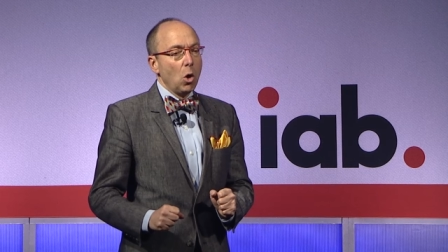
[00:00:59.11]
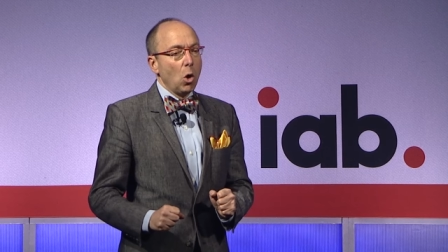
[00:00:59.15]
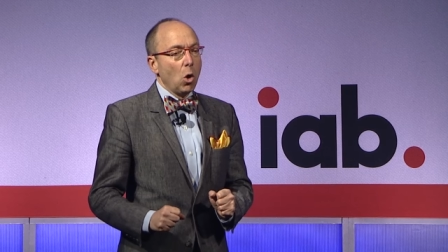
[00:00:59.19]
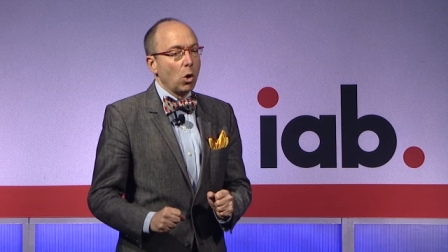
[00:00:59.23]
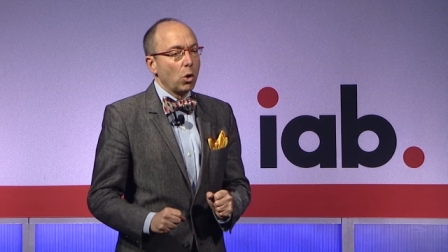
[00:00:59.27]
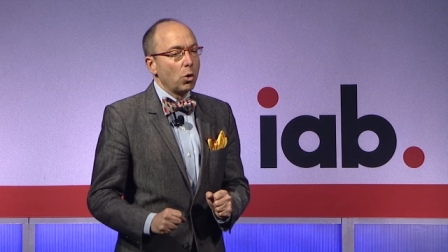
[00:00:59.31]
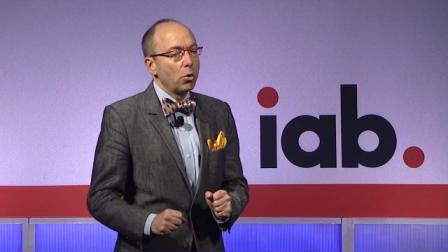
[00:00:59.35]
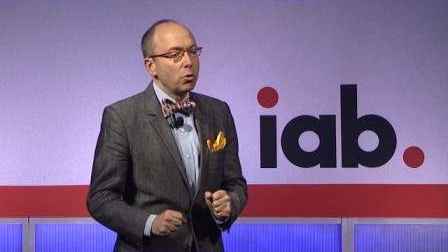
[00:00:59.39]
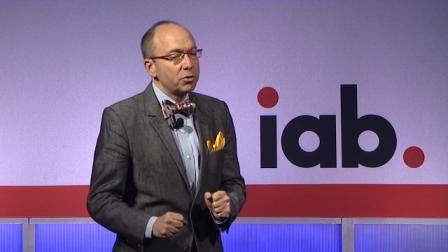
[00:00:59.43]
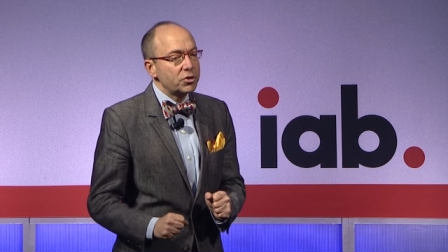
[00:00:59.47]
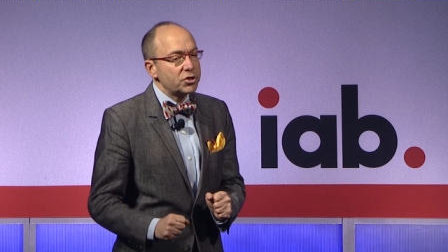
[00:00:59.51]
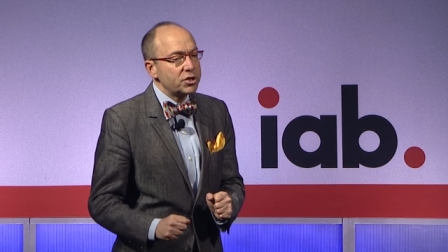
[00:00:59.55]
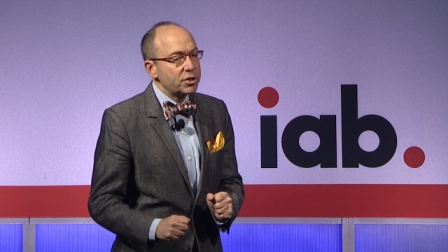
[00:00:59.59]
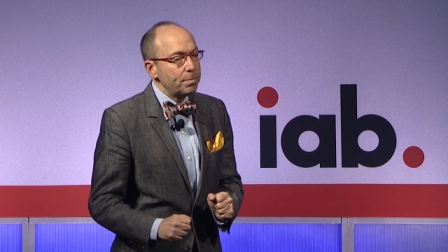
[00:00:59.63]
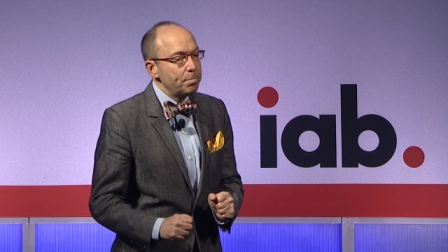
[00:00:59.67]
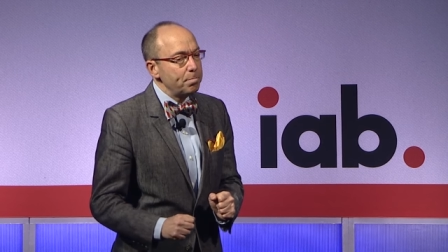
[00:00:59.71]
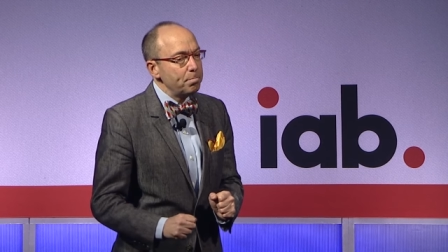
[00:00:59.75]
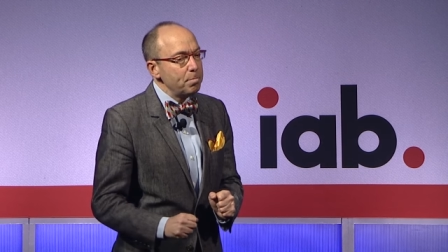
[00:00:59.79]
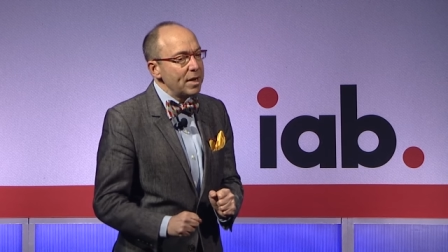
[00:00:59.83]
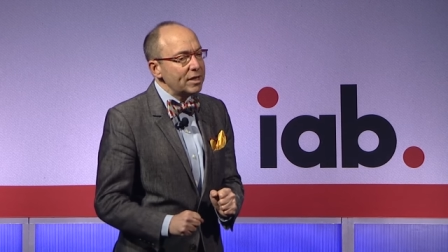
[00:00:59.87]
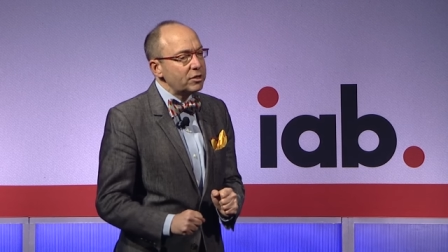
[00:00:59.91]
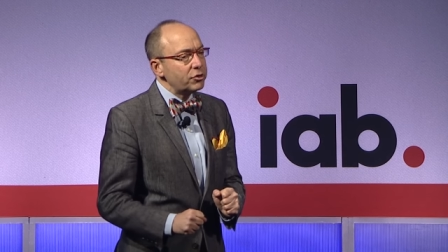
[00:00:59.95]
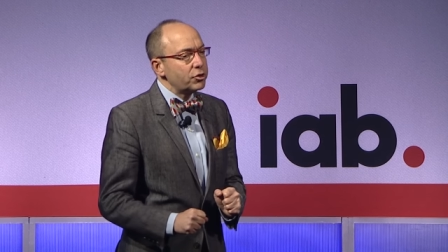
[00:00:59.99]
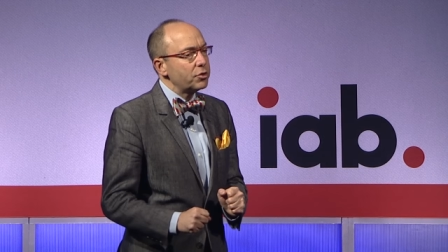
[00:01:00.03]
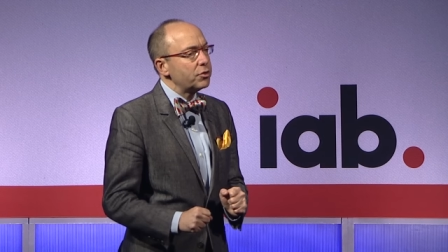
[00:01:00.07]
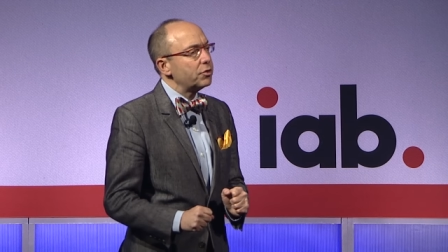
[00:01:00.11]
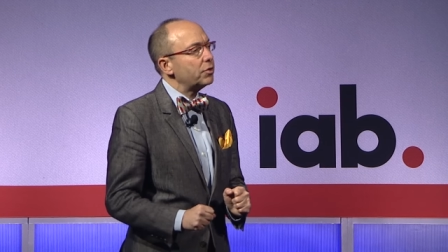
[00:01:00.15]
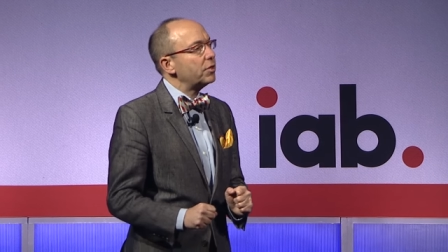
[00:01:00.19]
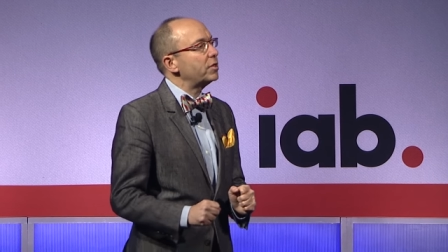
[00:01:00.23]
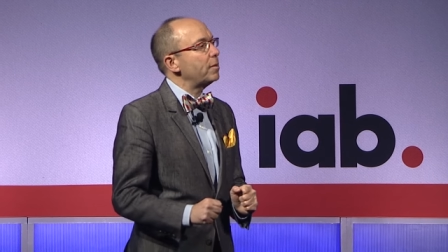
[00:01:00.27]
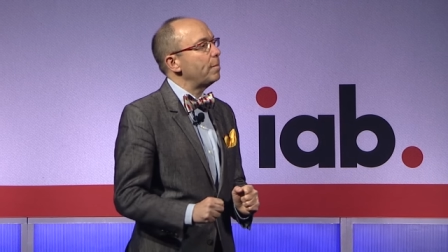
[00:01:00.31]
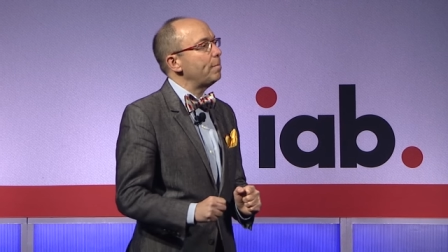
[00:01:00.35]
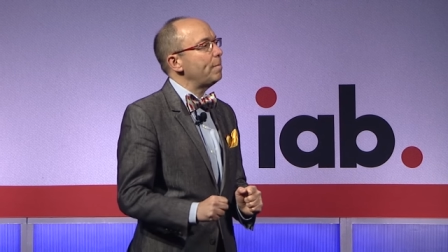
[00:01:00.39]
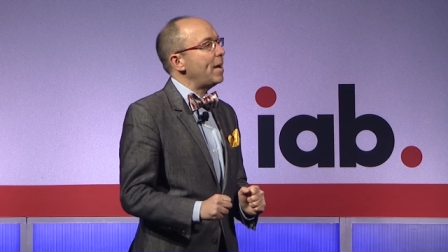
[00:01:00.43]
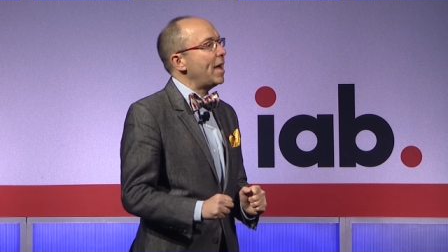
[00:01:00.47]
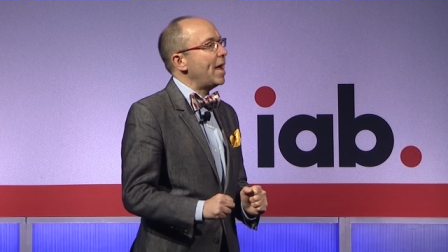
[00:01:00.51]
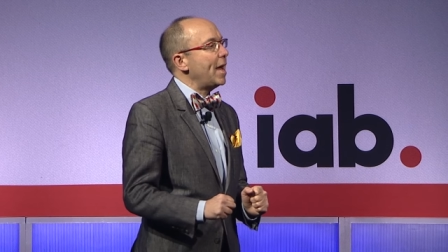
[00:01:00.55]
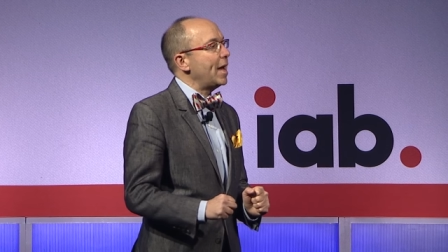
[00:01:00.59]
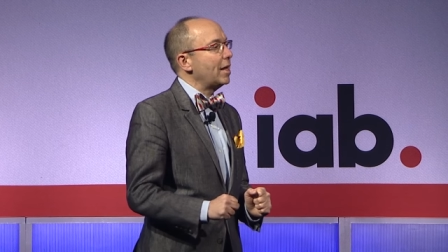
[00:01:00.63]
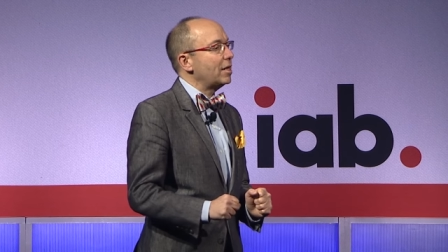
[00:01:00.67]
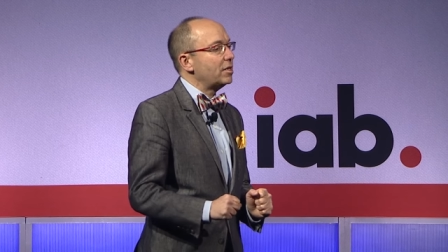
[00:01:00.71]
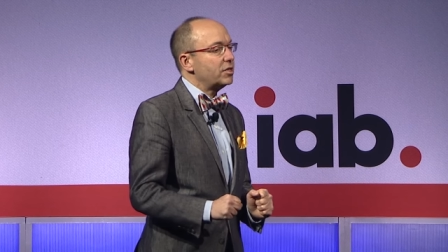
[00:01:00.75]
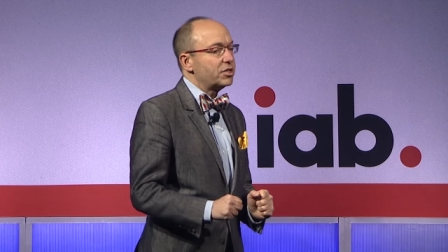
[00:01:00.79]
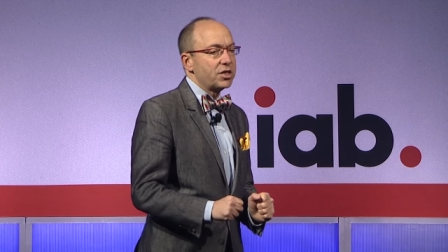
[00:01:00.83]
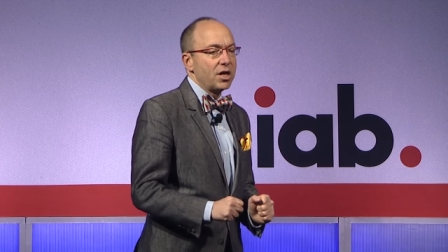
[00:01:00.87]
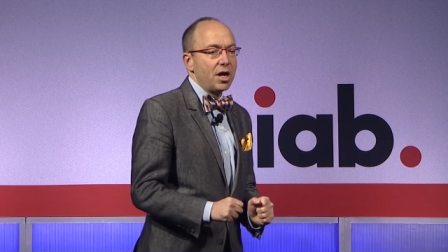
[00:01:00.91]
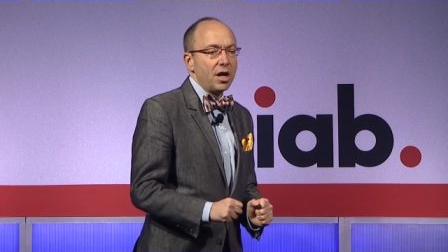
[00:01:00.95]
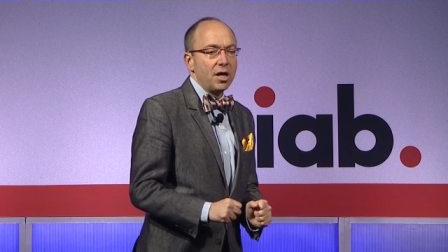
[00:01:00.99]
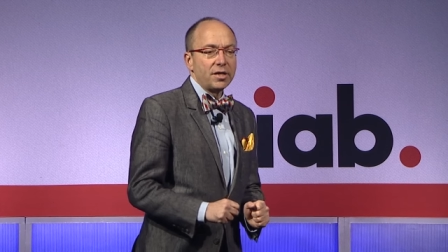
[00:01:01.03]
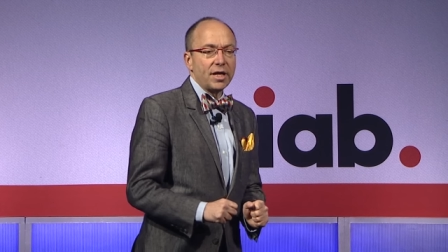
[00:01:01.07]
or who submit to their
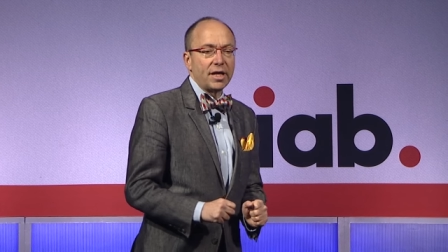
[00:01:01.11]
demands